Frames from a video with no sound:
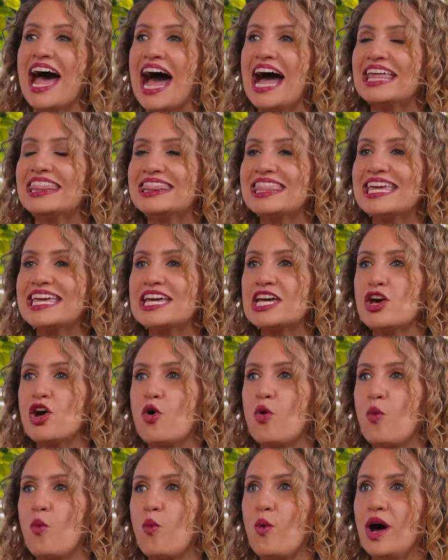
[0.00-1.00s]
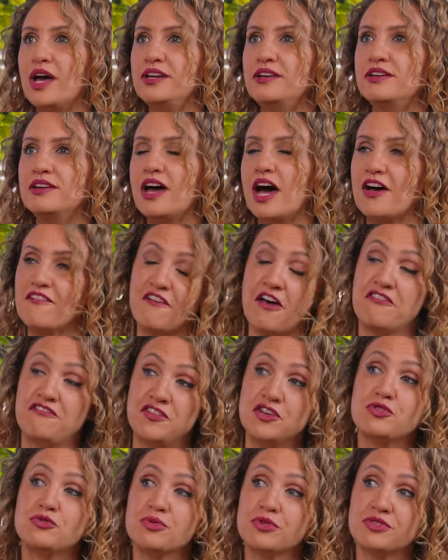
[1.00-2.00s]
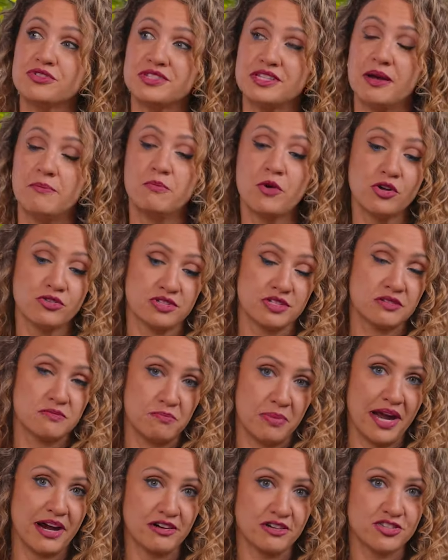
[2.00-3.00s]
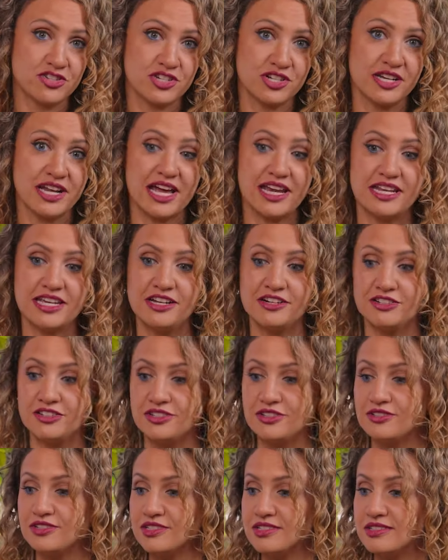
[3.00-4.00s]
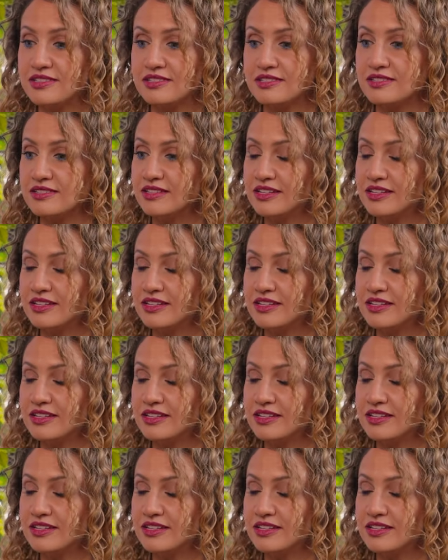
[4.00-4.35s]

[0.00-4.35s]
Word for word: I think one of a few rules that most parents should adhere to is,